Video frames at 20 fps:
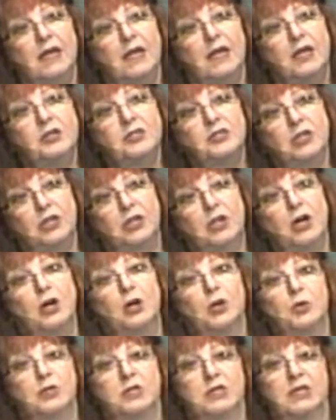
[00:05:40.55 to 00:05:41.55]
Here's a
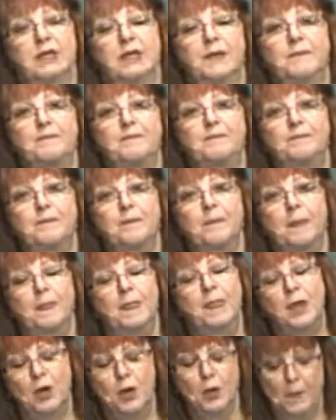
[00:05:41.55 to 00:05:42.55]
goat.
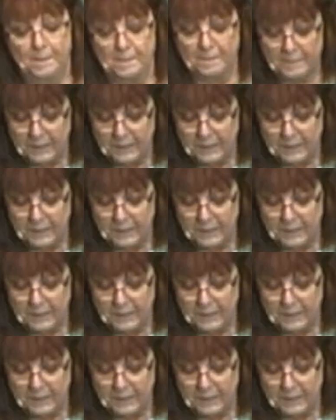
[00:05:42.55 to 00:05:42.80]
No.